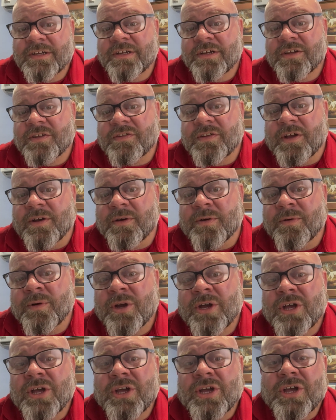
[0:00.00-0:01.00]
So
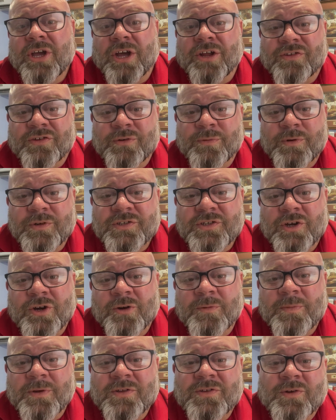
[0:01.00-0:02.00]
a sewer
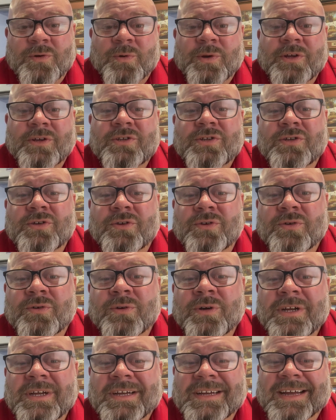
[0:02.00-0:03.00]
scope is going to
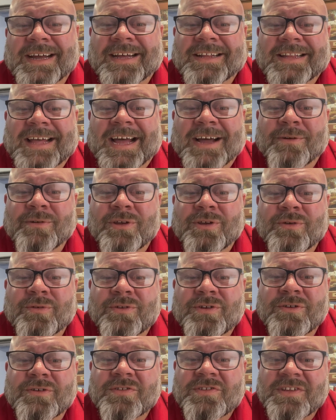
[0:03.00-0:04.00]
allow you
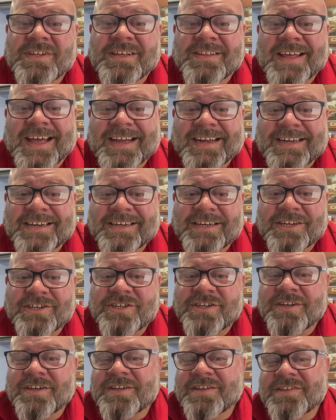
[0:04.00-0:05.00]
to see that
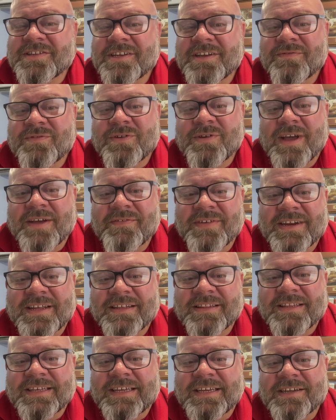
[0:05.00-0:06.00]
condition, to see if you have any
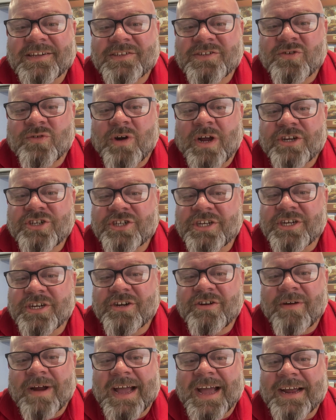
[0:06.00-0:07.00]
leaks, crushing,
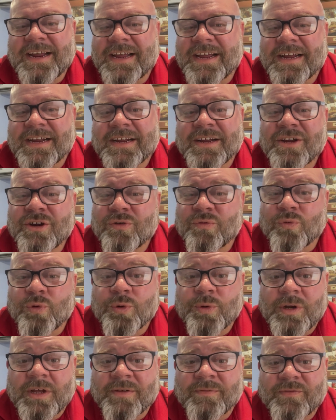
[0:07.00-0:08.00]
cracking,
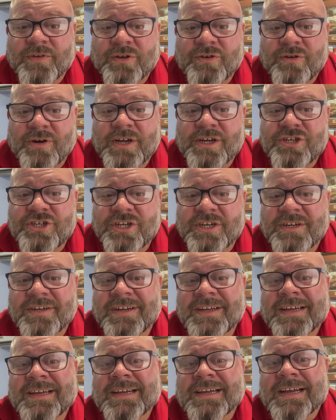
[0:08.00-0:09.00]
root infiltration,
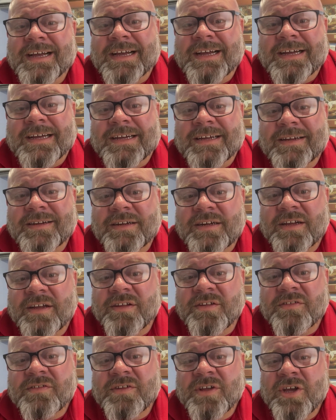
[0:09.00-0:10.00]

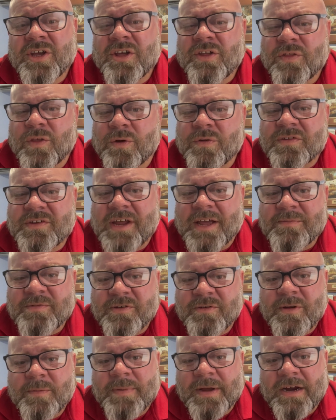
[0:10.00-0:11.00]
because those types
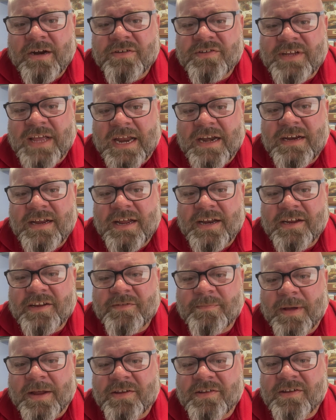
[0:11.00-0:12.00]
of repairs can get
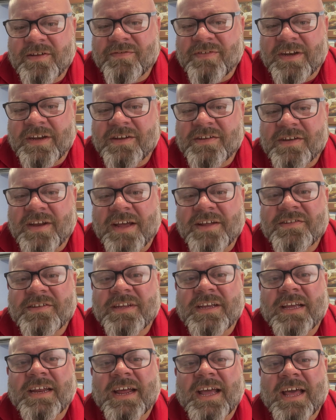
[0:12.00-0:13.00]
expensive, and it's nice to
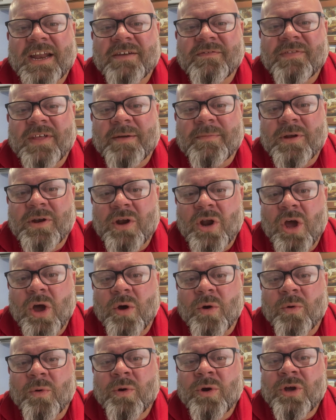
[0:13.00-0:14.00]
get ahead of them and
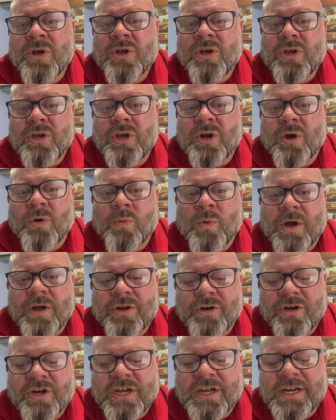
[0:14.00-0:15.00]
know, what
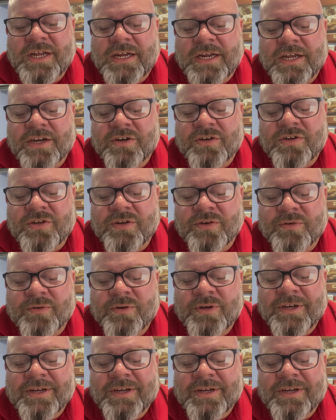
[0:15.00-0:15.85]
you're getting into.